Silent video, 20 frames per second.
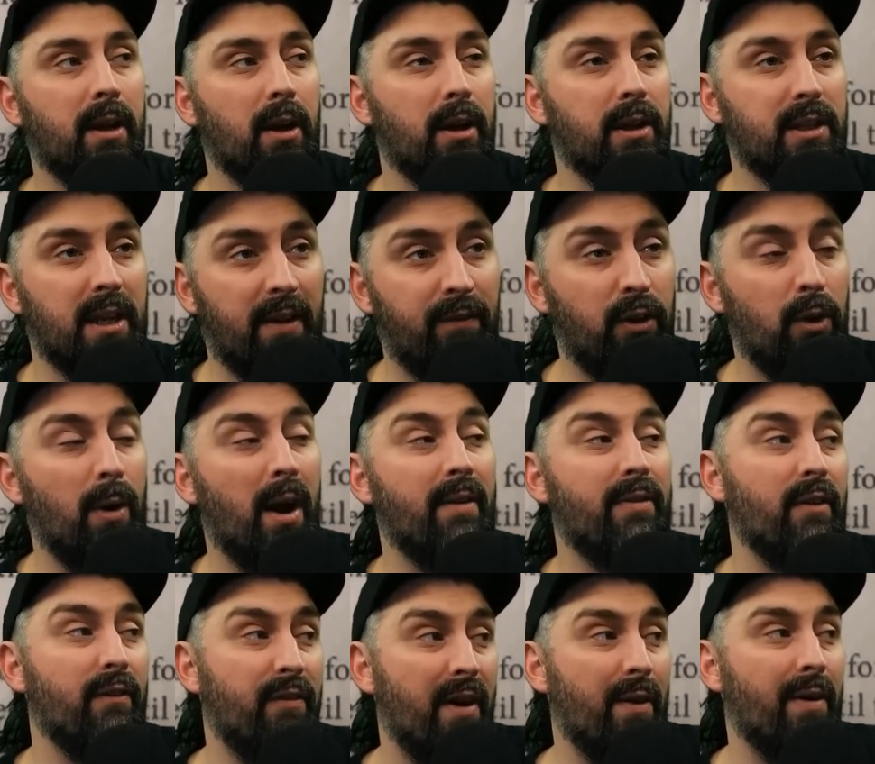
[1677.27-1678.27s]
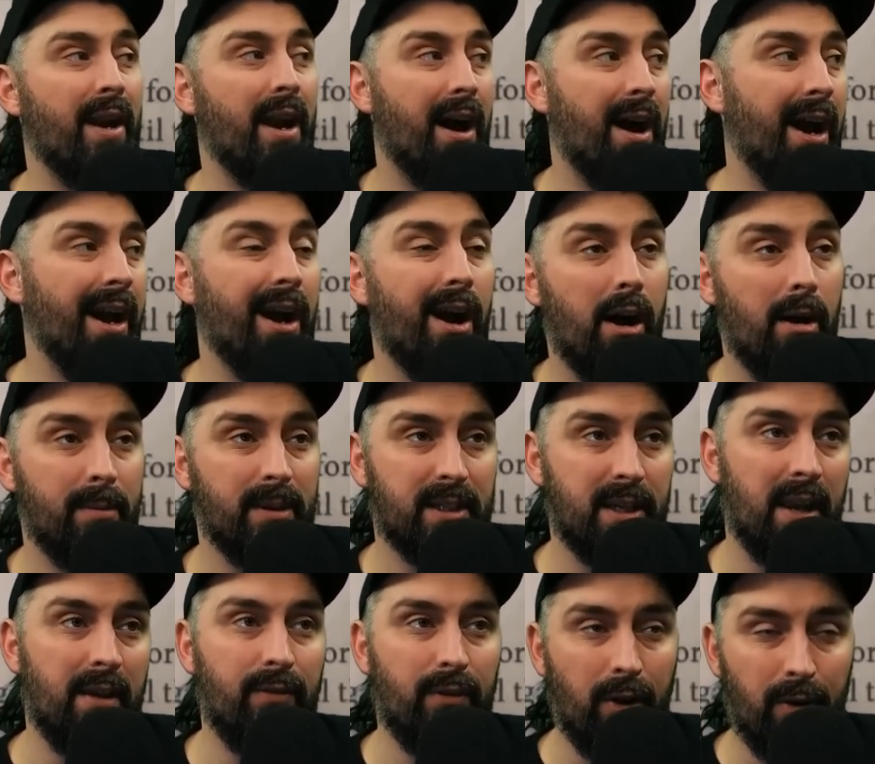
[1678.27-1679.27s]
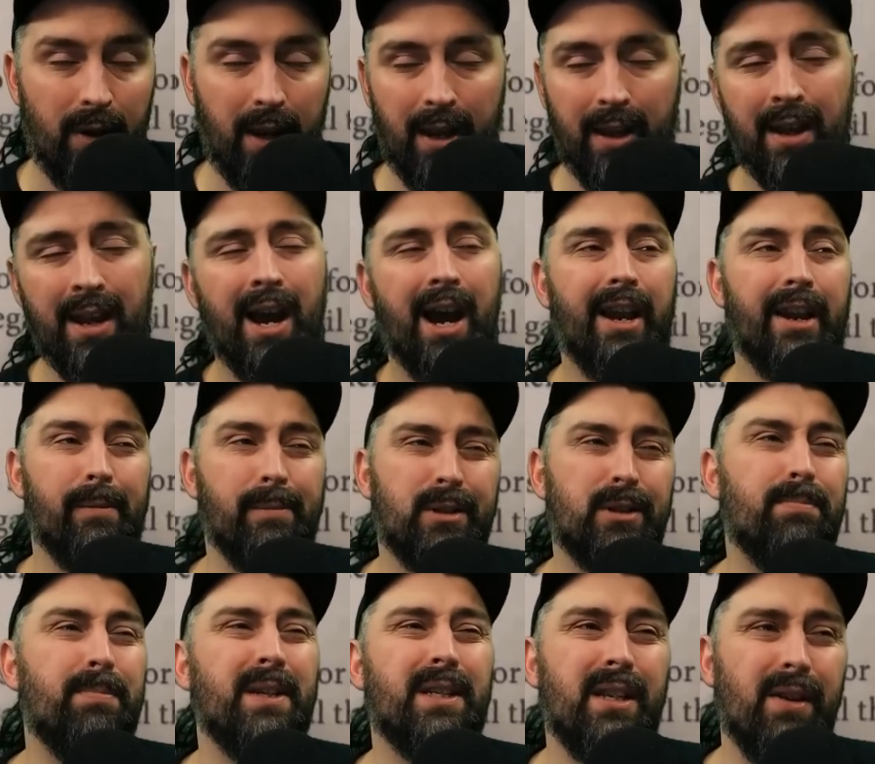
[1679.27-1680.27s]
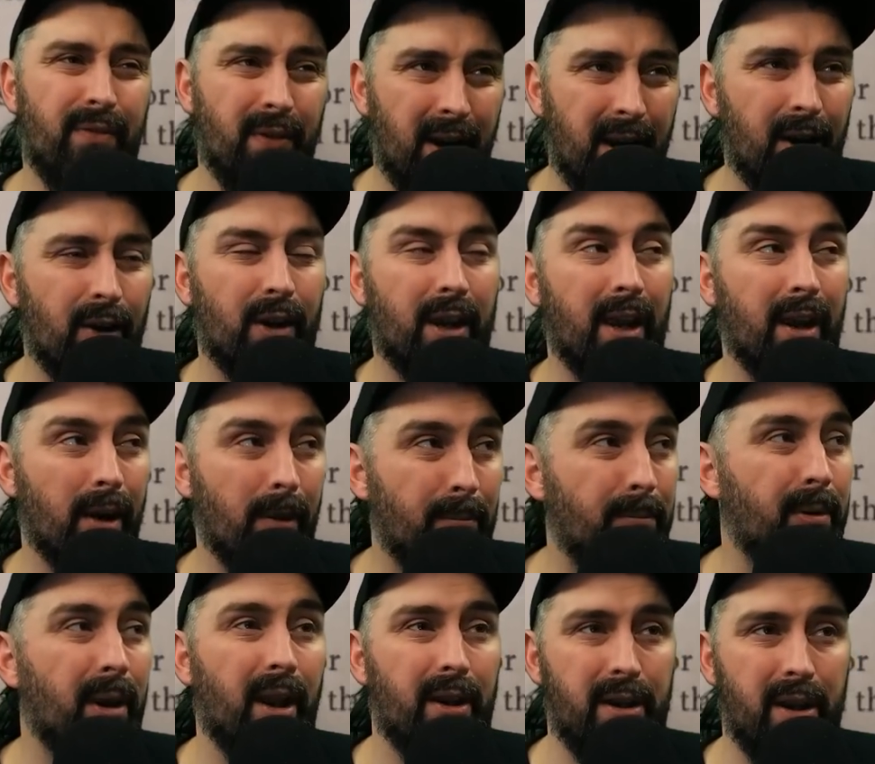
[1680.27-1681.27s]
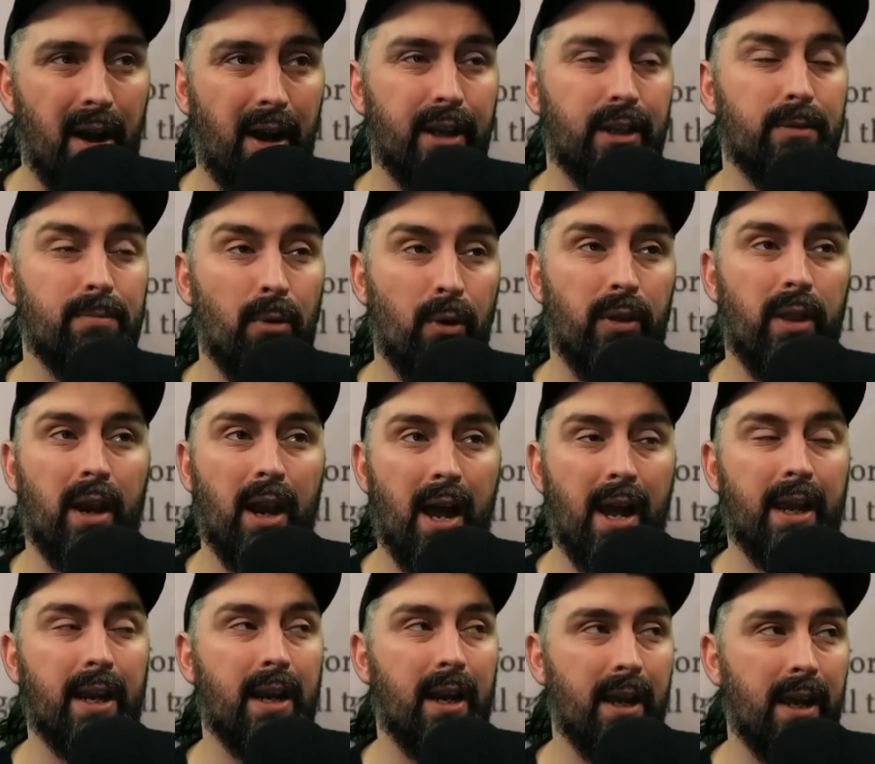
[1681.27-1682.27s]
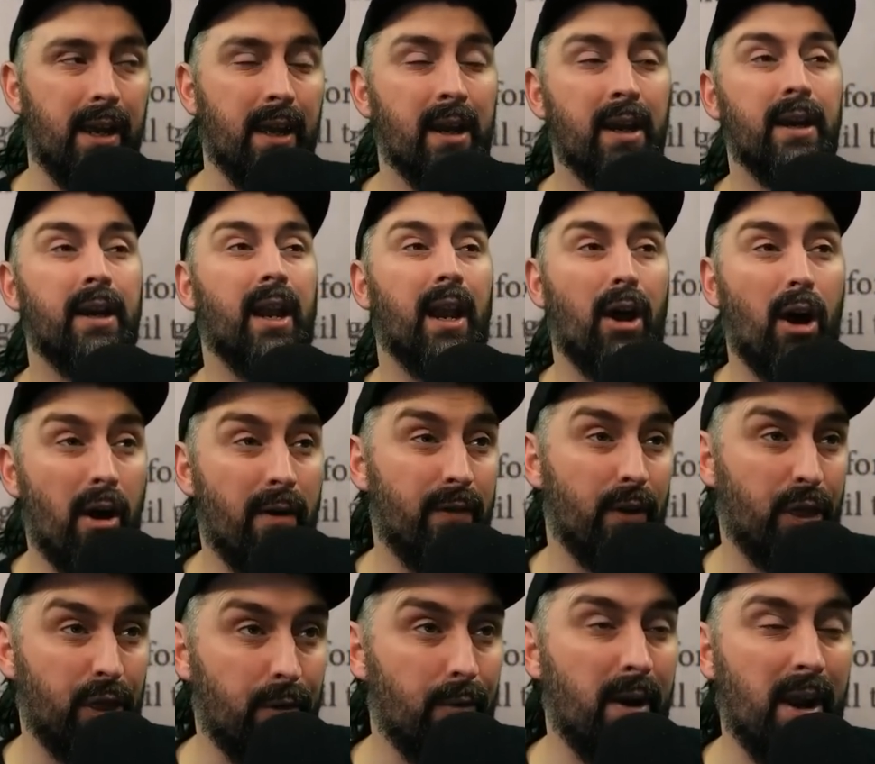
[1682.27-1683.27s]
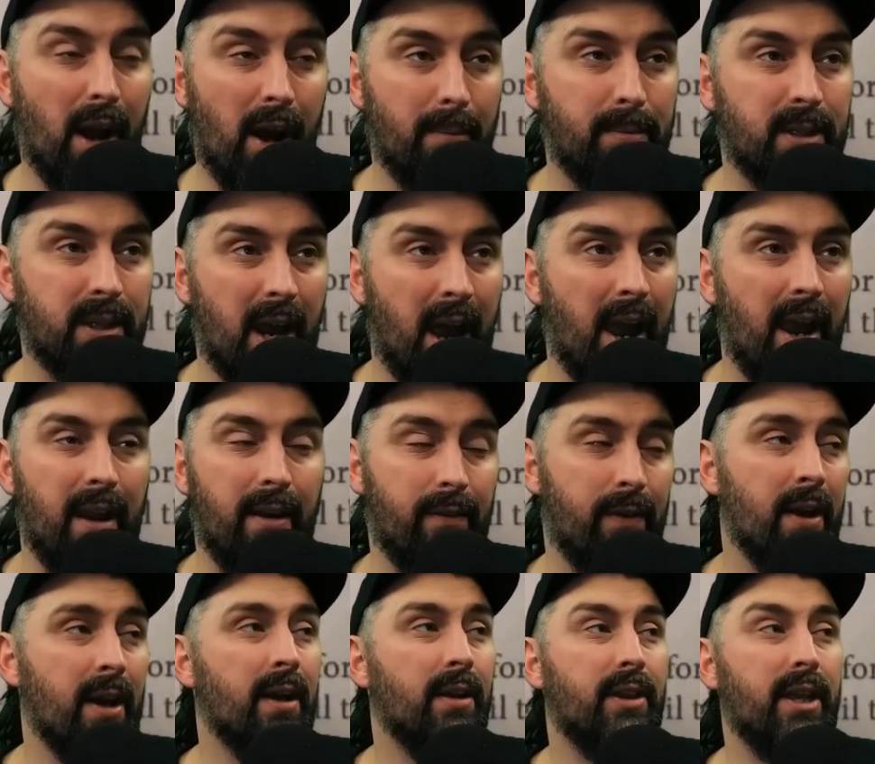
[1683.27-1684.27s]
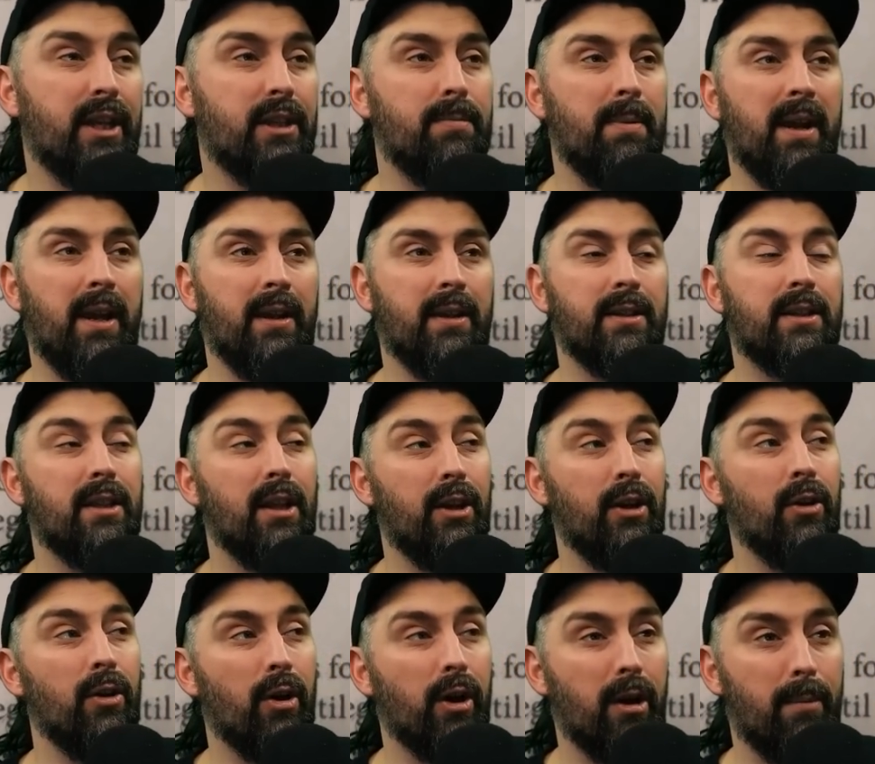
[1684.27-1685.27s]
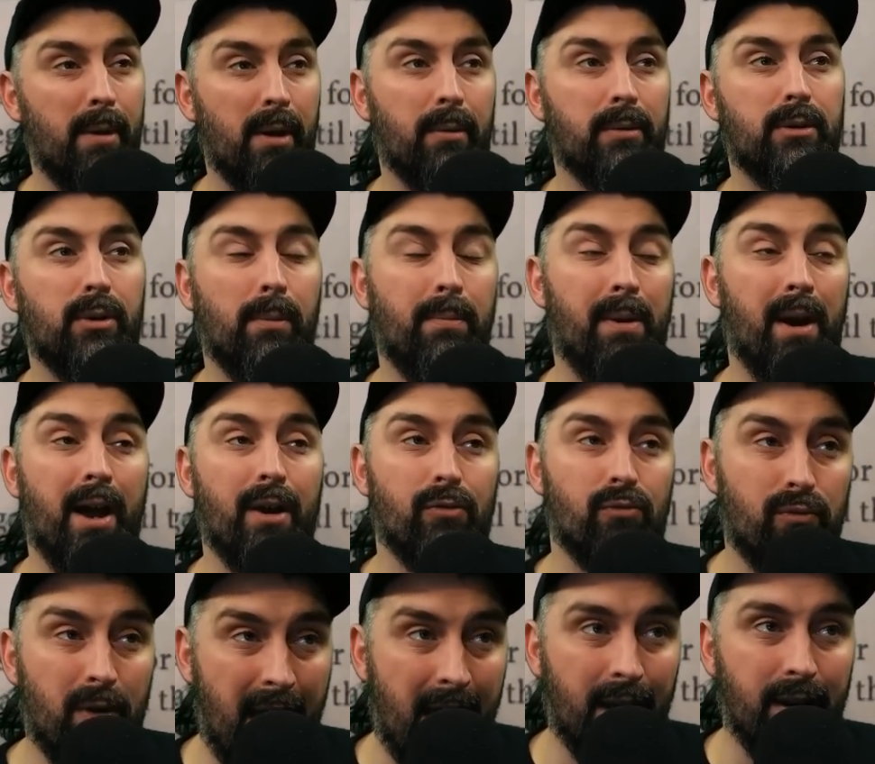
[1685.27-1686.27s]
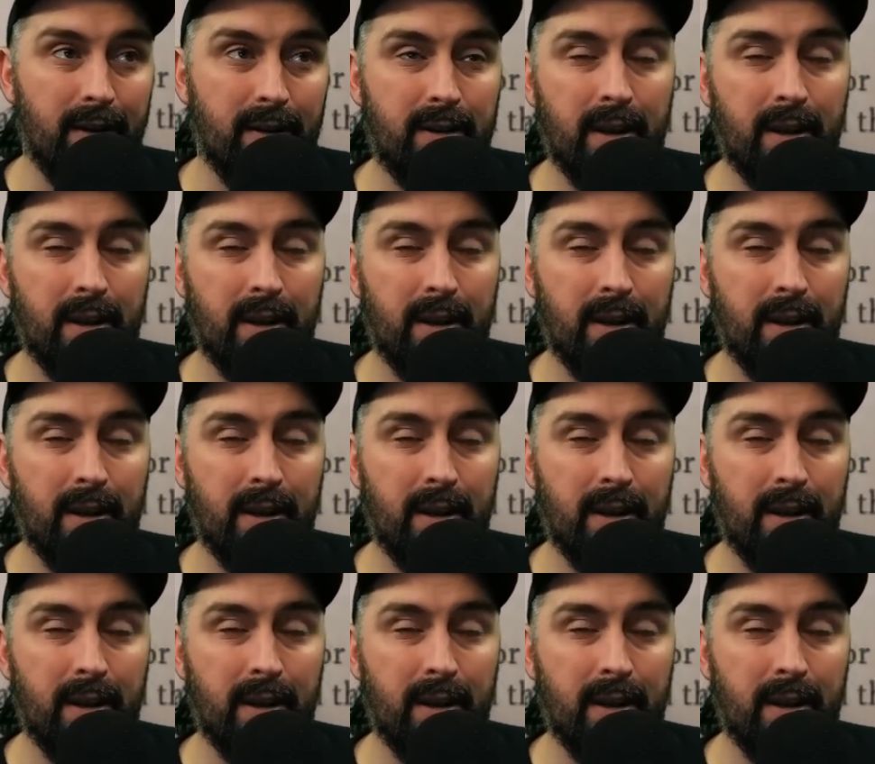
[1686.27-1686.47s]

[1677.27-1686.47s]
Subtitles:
if you have a very high armor save unit, and I'm specifically looking at Blood Knights more than likely, of a 3-up save, this means that you're not going to be able to apply Rend.